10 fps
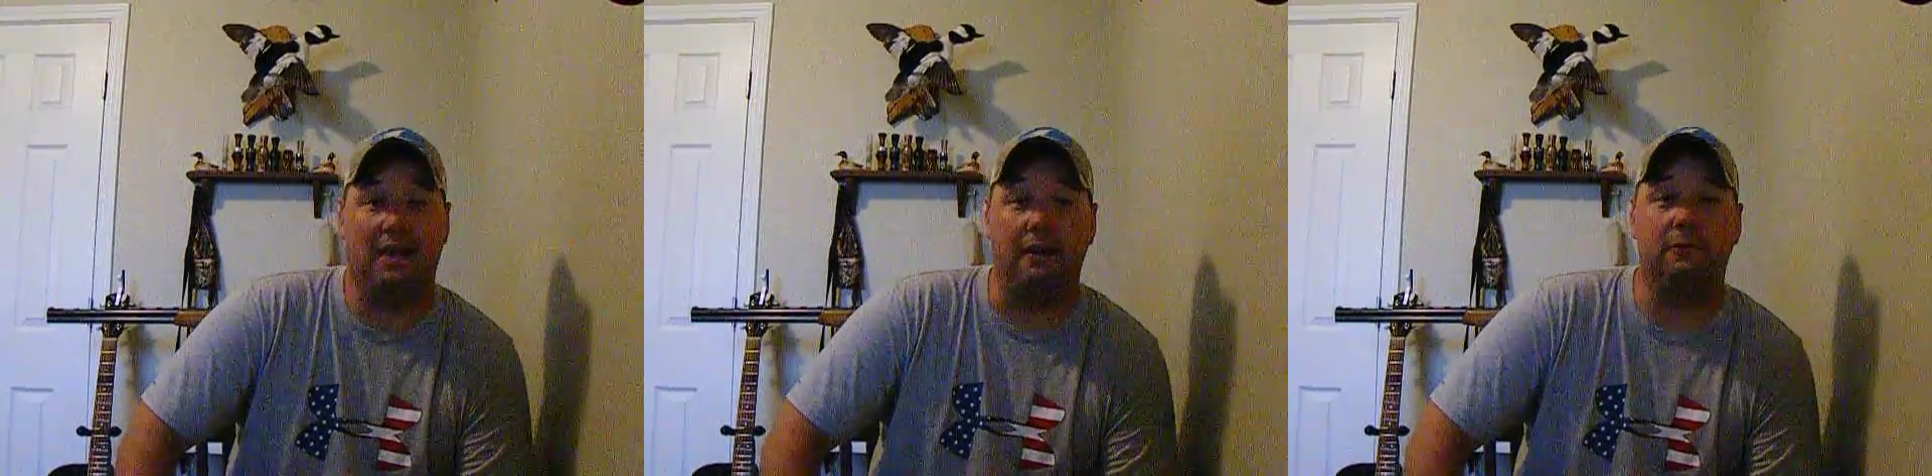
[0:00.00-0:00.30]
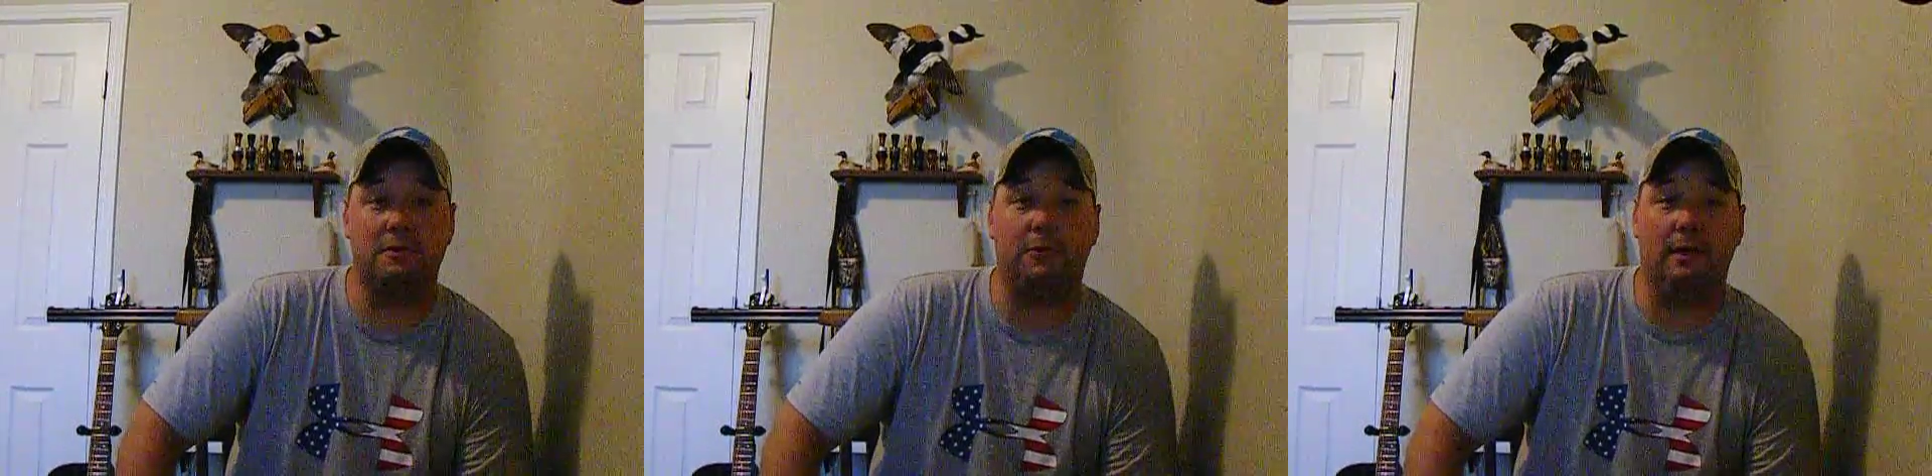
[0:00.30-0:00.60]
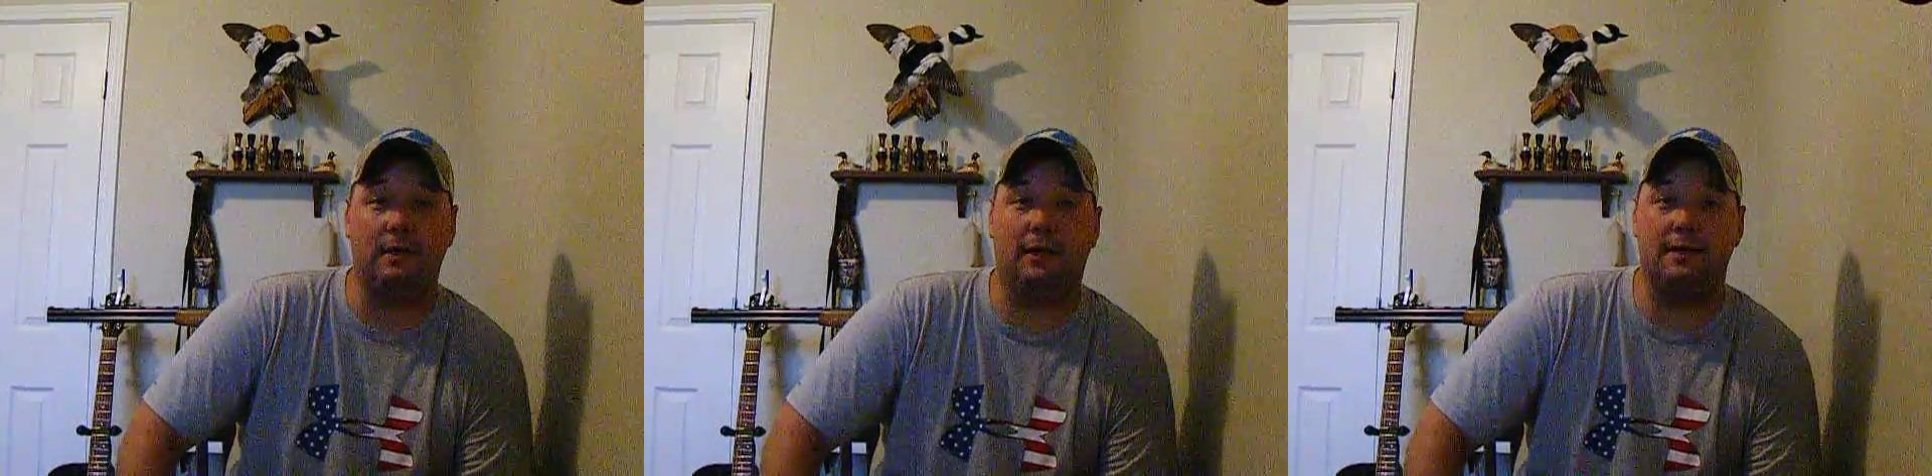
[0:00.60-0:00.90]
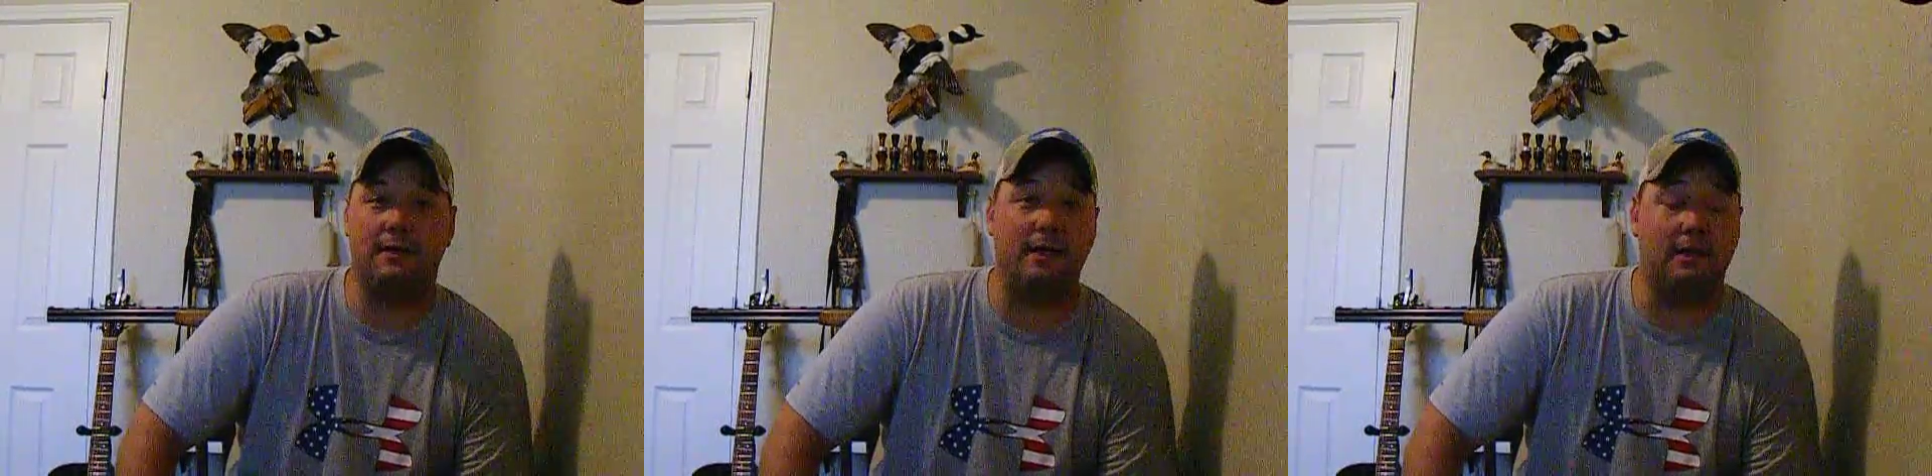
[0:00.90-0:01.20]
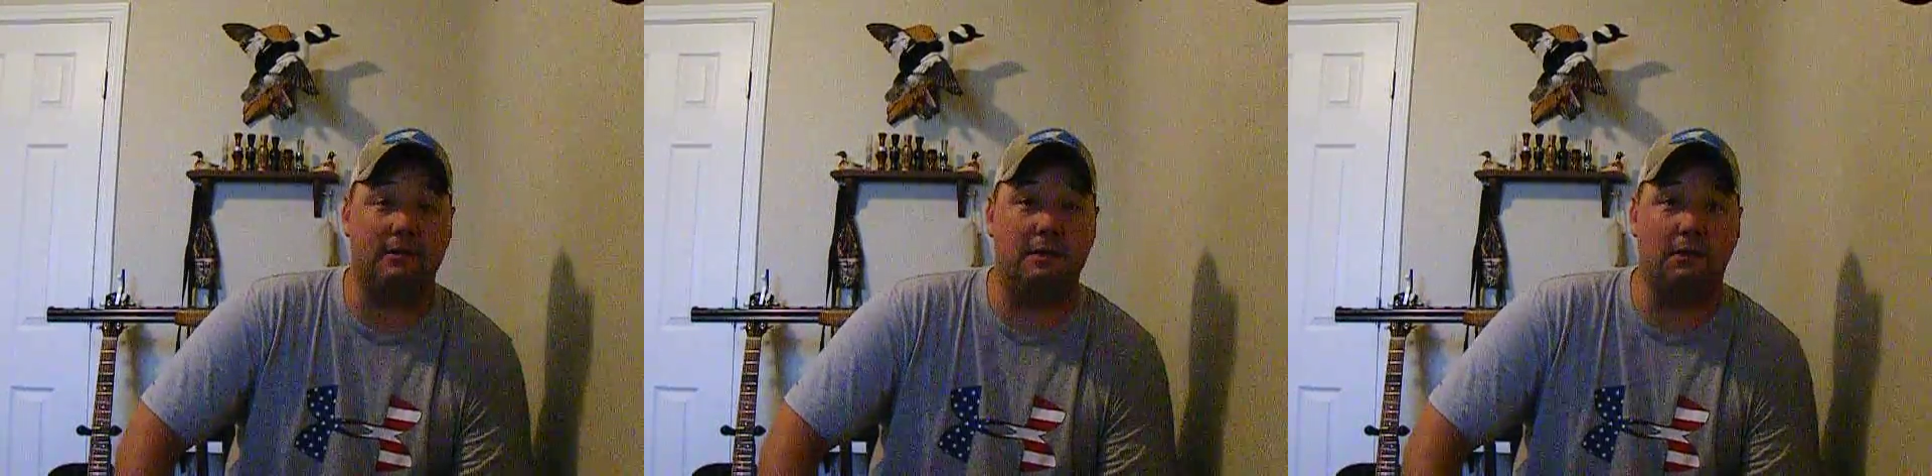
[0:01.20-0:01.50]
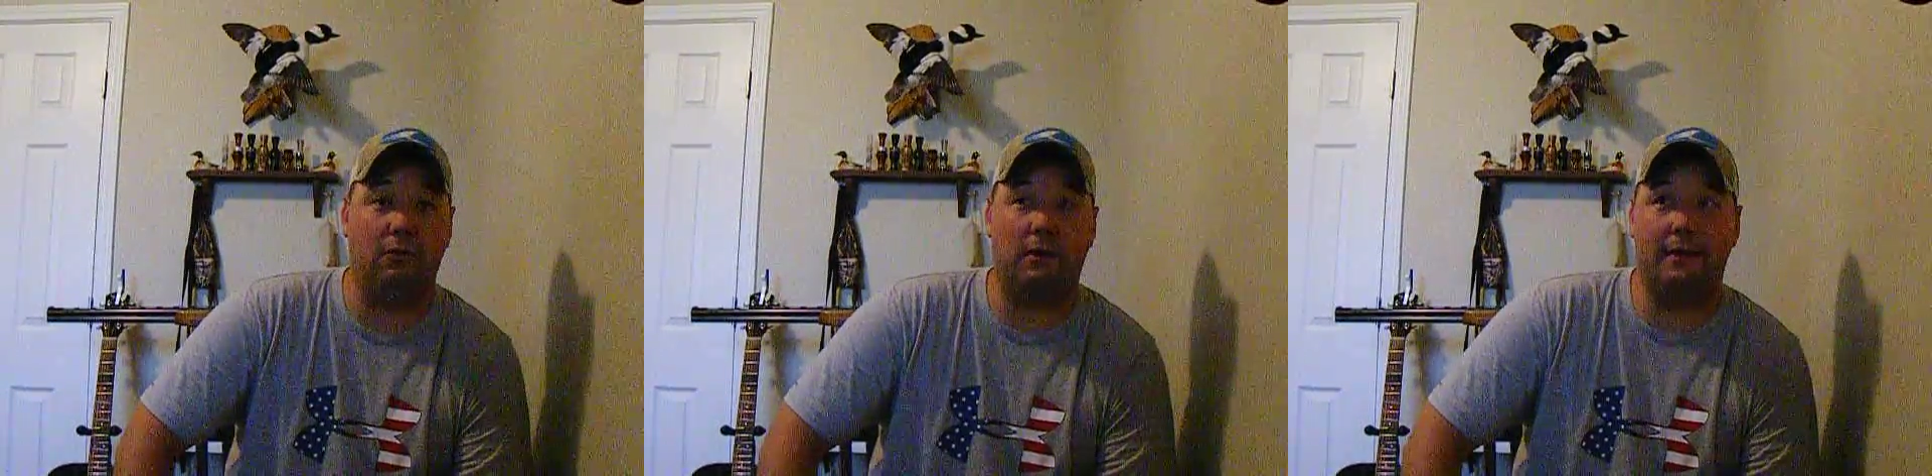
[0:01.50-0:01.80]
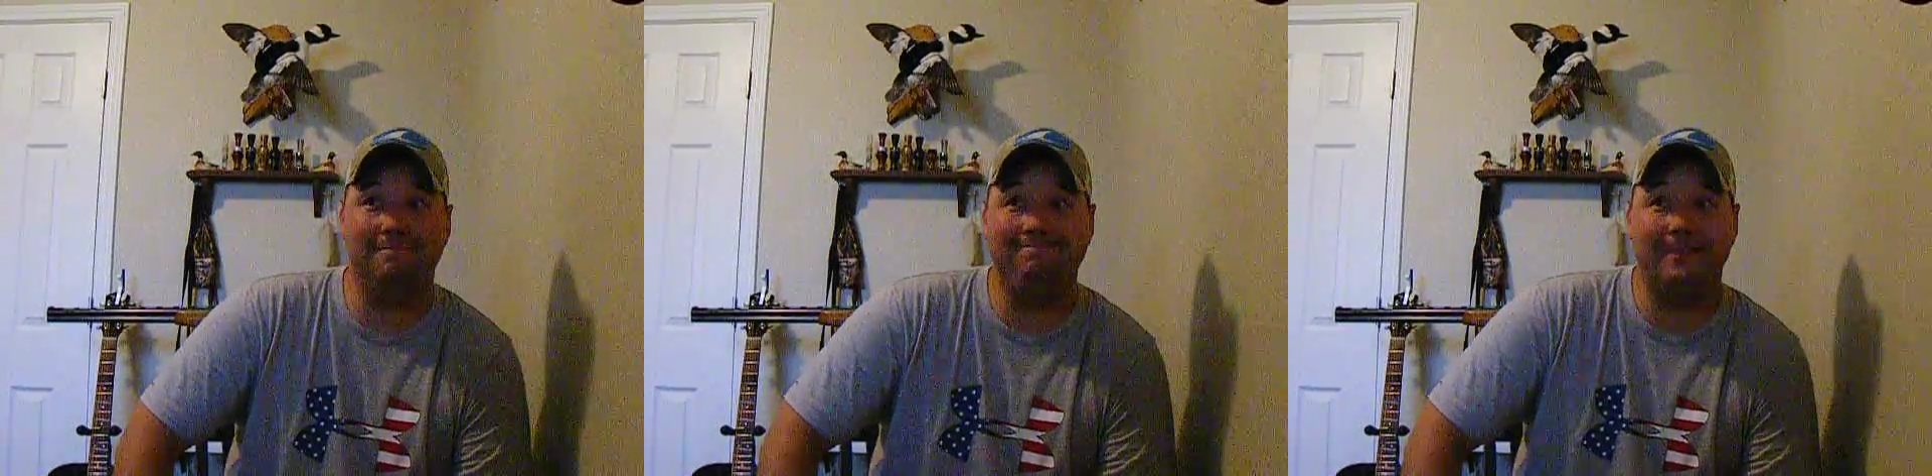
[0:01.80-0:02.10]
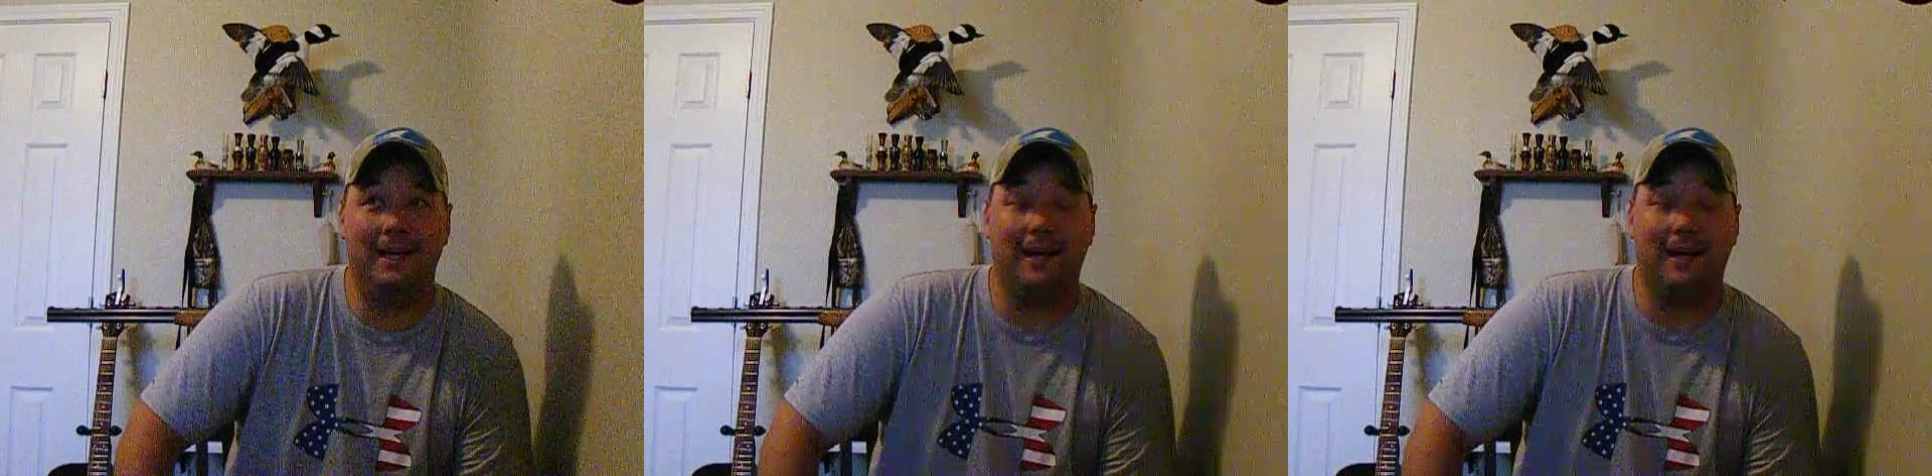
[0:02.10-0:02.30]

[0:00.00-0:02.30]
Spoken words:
it was pretty dusty, and you know what?